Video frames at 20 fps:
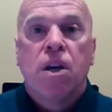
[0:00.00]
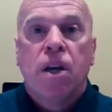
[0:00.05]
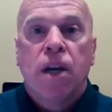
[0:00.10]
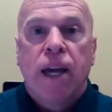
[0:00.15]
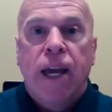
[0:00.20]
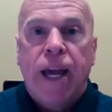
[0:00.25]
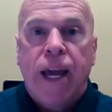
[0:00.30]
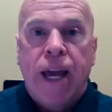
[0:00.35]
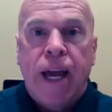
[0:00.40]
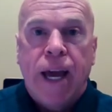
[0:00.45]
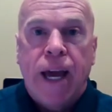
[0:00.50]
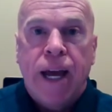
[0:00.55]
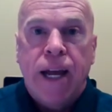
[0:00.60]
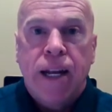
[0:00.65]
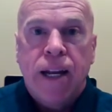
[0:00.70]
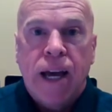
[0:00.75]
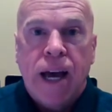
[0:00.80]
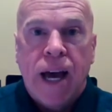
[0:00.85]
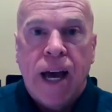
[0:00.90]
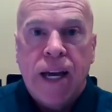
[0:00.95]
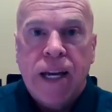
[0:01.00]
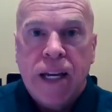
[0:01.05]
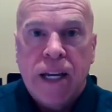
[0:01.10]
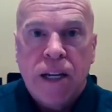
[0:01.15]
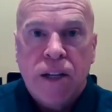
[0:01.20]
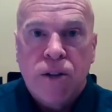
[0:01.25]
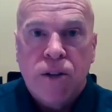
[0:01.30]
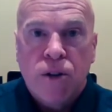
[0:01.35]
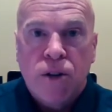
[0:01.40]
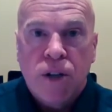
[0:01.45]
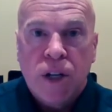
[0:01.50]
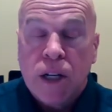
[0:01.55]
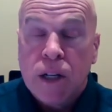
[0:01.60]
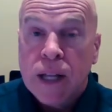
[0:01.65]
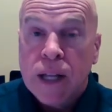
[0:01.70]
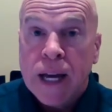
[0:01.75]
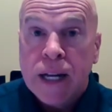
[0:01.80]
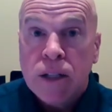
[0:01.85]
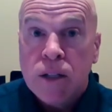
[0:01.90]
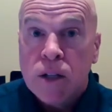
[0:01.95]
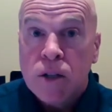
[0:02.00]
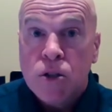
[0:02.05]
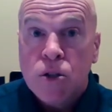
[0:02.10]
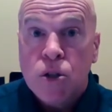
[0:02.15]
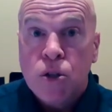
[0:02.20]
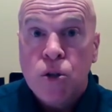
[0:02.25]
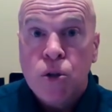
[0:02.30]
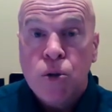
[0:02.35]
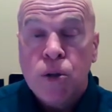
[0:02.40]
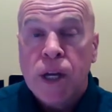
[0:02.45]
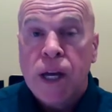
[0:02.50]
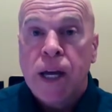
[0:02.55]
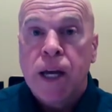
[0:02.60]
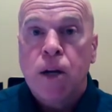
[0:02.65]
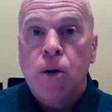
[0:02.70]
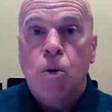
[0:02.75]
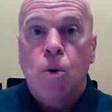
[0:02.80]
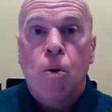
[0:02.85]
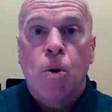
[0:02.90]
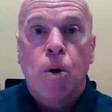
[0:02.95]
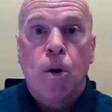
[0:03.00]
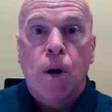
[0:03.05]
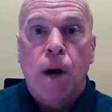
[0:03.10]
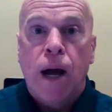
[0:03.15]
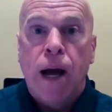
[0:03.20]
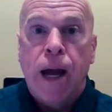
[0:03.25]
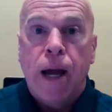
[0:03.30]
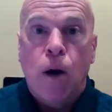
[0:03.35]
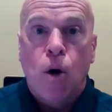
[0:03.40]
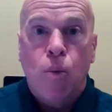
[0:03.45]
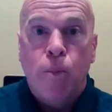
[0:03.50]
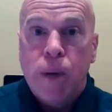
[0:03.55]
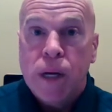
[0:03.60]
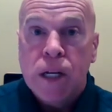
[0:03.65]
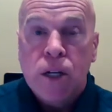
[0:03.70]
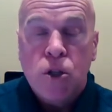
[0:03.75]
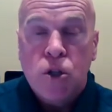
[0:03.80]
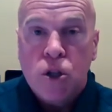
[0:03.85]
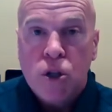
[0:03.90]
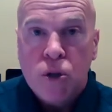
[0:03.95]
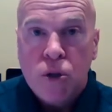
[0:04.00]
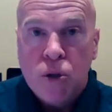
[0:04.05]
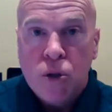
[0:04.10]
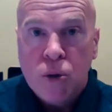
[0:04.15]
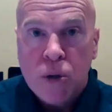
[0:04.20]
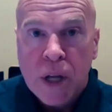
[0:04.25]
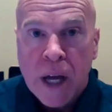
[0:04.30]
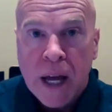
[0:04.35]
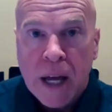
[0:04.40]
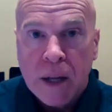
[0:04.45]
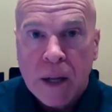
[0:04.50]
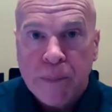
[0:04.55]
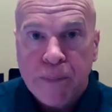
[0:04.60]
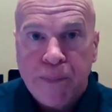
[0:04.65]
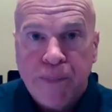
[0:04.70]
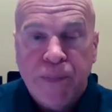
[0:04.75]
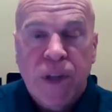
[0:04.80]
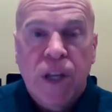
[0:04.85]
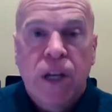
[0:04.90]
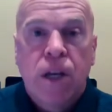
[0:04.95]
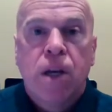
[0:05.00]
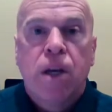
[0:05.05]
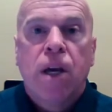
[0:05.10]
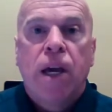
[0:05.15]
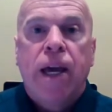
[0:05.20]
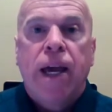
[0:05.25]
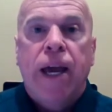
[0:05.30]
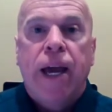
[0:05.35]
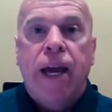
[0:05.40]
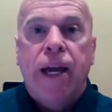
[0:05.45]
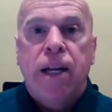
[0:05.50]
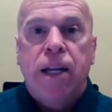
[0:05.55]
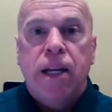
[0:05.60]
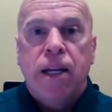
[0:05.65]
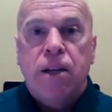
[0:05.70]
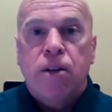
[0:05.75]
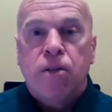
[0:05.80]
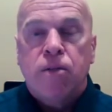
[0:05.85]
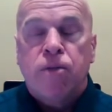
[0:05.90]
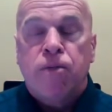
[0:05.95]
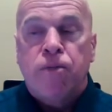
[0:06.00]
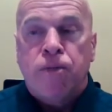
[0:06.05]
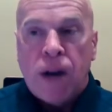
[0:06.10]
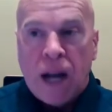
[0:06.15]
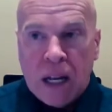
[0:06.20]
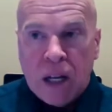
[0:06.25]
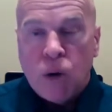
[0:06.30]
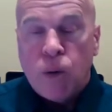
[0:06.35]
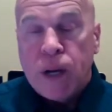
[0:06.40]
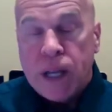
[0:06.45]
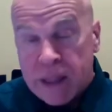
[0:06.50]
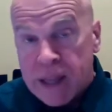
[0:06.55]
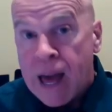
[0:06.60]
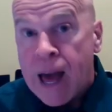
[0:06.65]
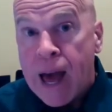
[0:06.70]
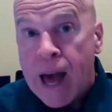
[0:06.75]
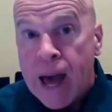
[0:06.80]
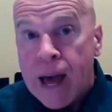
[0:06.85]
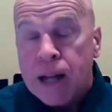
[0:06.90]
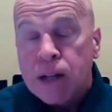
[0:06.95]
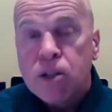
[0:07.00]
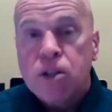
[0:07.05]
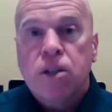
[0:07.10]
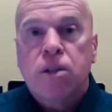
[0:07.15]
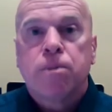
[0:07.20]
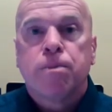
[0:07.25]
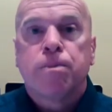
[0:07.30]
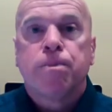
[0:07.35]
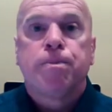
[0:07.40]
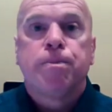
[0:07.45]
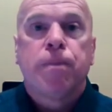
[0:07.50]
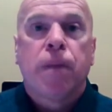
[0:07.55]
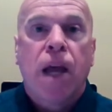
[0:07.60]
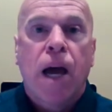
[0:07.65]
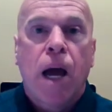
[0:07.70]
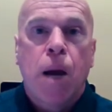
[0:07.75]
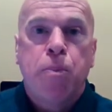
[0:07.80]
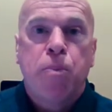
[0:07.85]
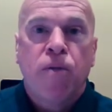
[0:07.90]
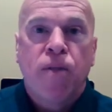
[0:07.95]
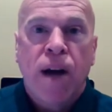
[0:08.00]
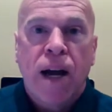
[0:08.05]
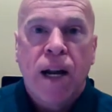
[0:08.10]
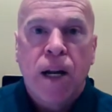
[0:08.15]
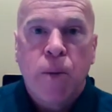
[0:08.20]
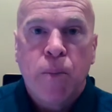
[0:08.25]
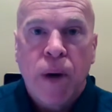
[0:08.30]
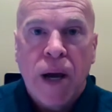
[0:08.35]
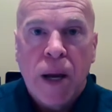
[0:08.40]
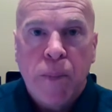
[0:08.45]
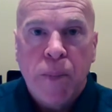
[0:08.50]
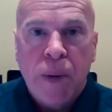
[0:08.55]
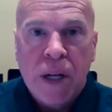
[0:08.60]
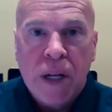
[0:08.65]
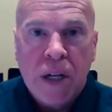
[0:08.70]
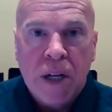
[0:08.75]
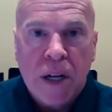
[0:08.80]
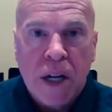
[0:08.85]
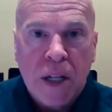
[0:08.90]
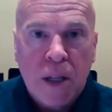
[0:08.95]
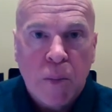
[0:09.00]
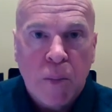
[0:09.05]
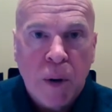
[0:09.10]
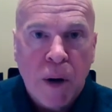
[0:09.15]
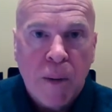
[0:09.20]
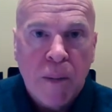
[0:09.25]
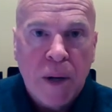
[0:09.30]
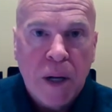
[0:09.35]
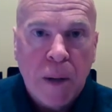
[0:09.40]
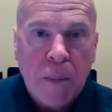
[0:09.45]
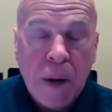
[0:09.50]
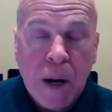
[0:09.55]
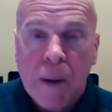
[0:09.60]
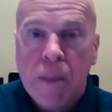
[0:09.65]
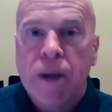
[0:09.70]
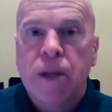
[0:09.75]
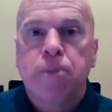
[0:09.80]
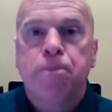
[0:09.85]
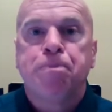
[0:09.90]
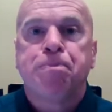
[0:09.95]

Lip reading: And I either neglected to do that or I omitted to do that. And following that, I provided my opinion on the permanent impairment.